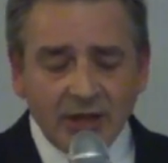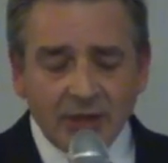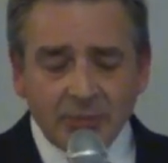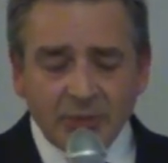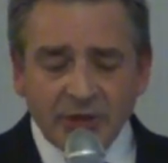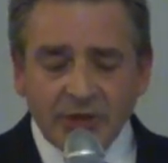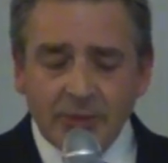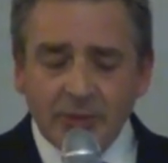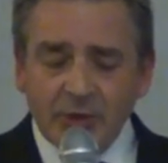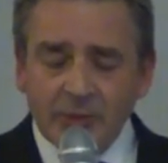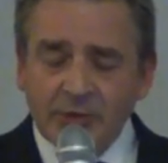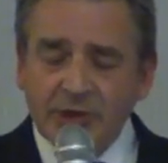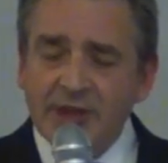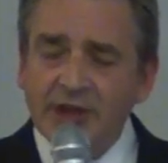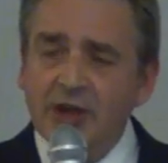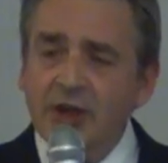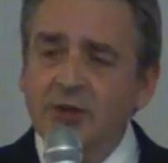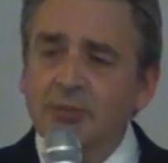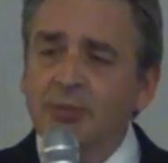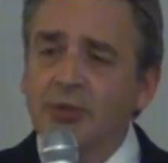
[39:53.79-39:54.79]
But
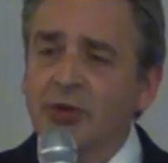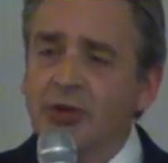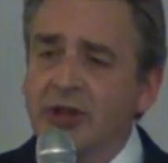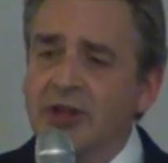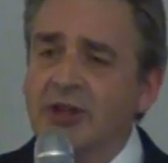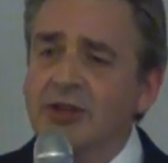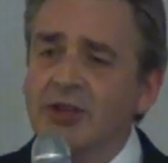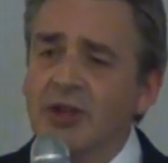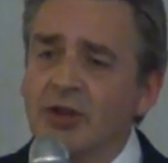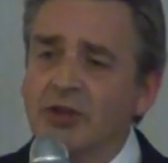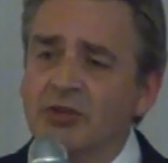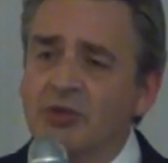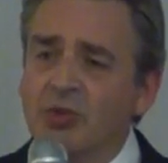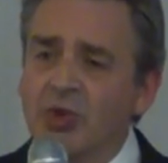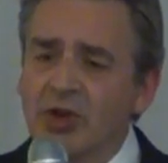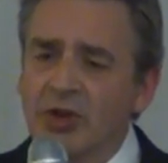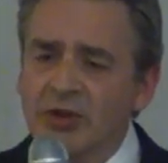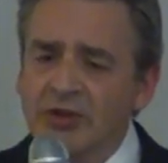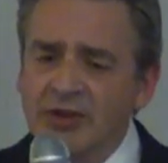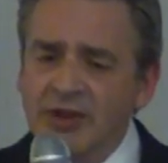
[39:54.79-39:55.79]
they don't put it in those
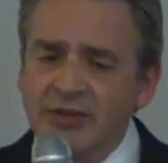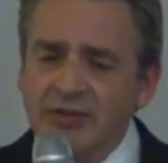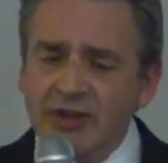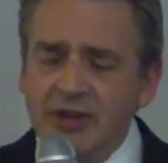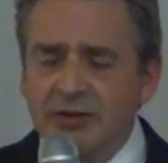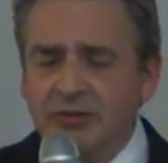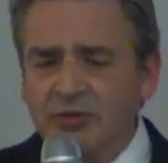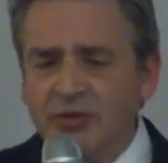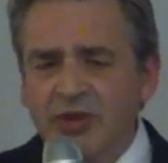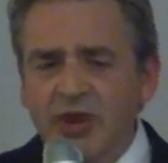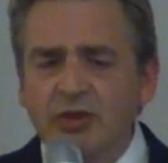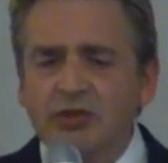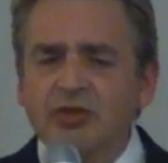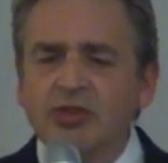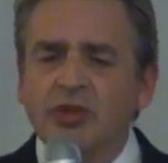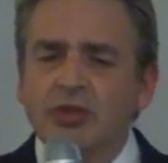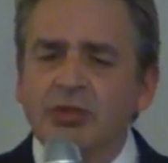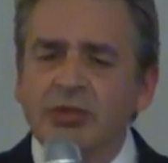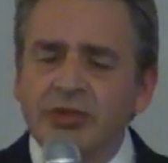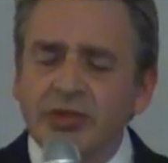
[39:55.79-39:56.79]
words. They say,
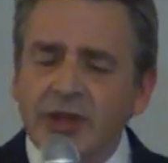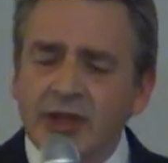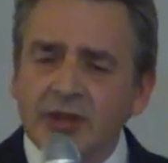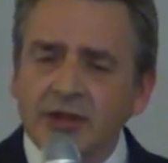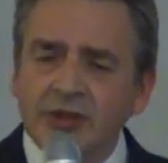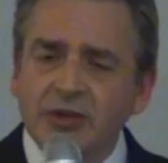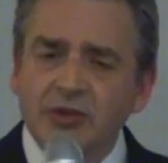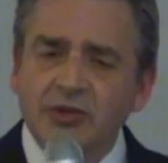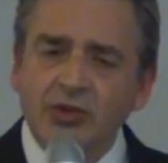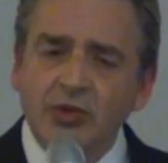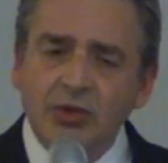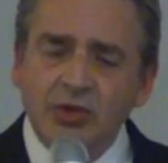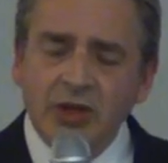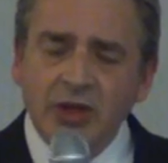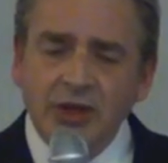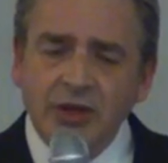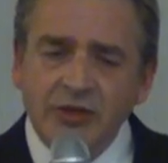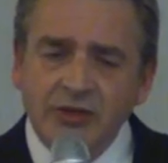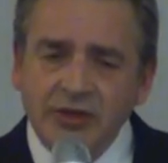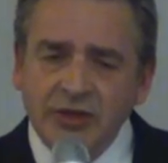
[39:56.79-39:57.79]
don't you think that you're
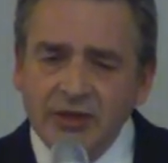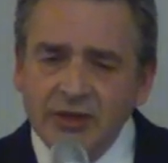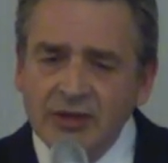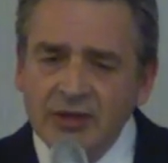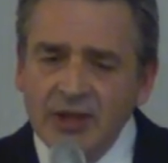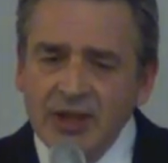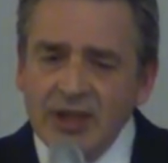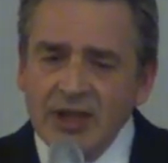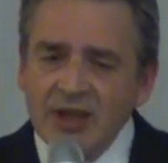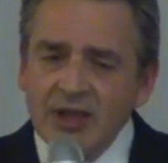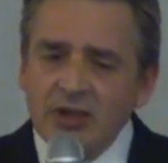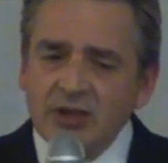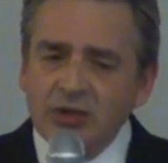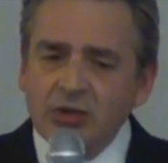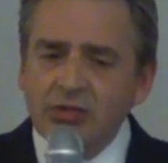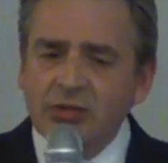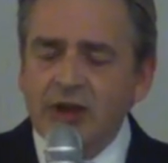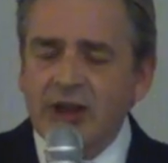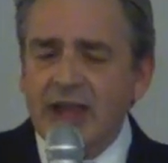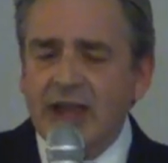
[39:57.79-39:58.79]
going to
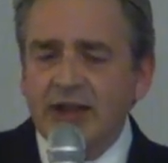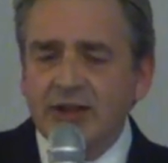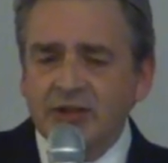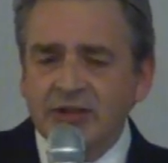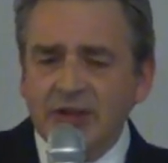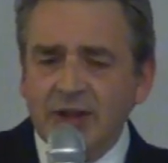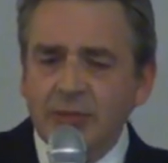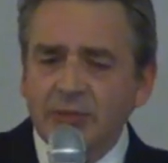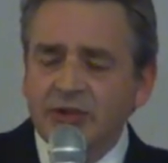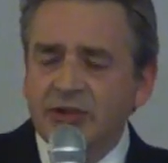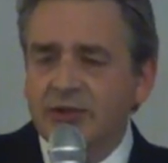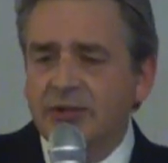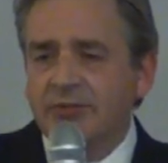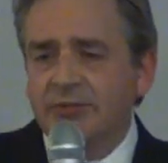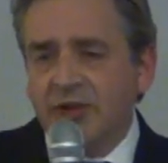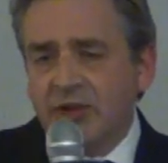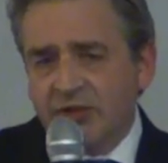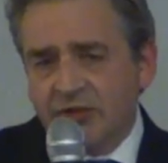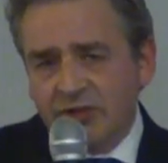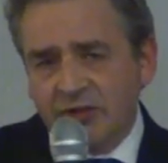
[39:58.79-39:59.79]
create some
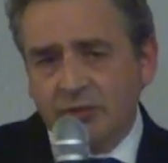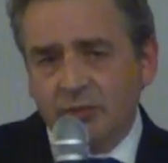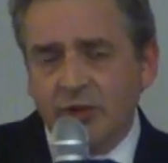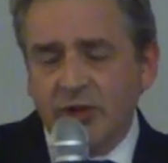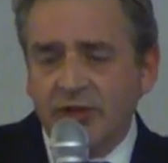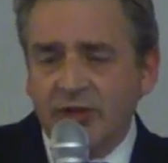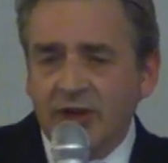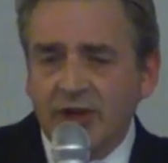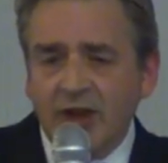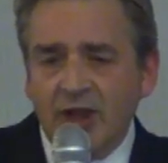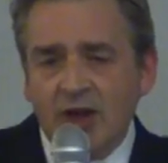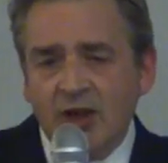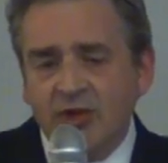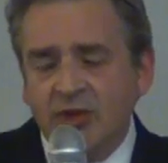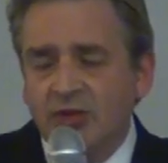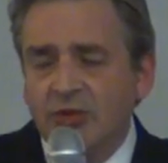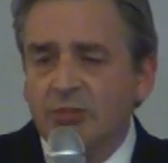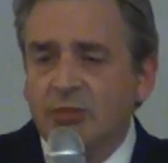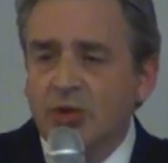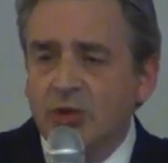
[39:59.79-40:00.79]
division within our
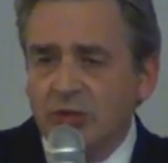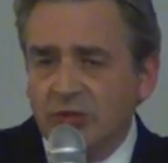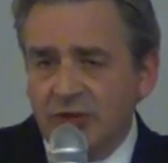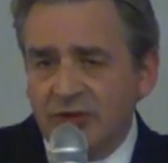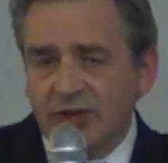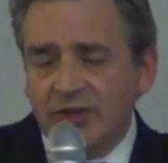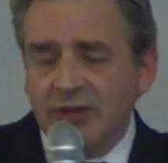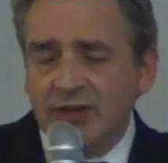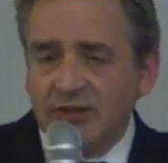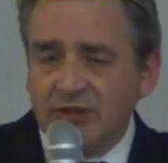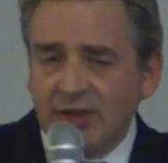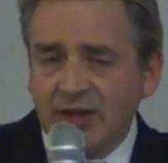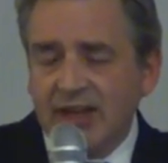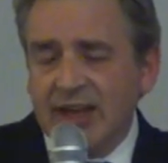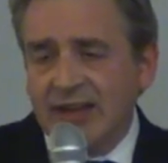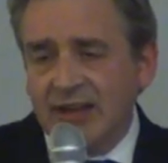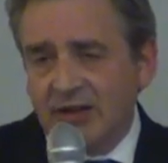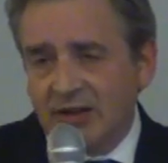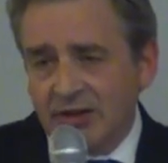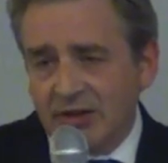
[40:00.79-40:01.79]
communities in
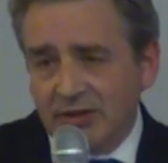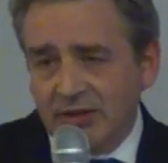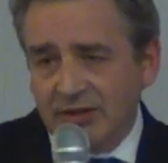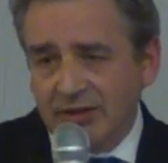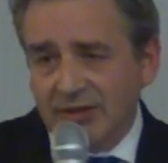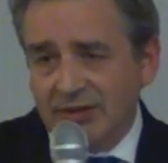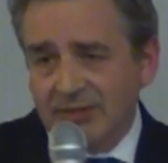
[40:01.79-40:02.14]
England?